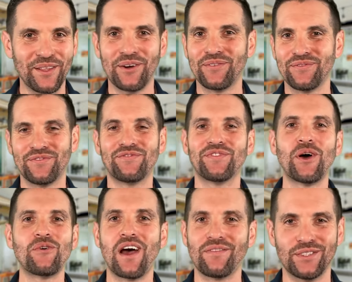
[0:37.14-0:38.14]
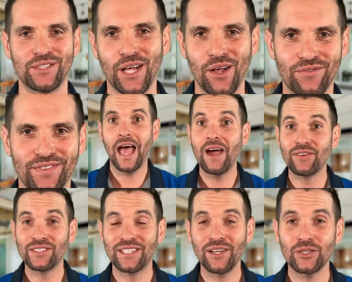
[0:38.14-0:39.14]
They're flown off the shelf.
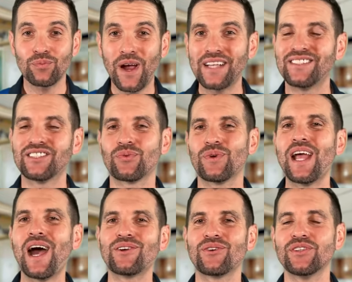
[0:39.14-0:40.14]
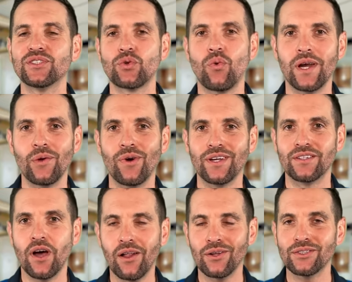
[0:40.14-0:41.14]
Average sales price is
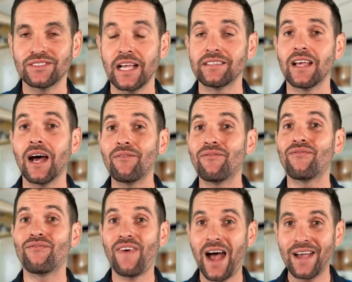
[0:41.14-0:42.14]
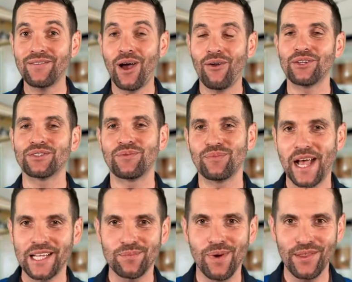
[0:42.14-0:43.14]
$321. That's up $5 from last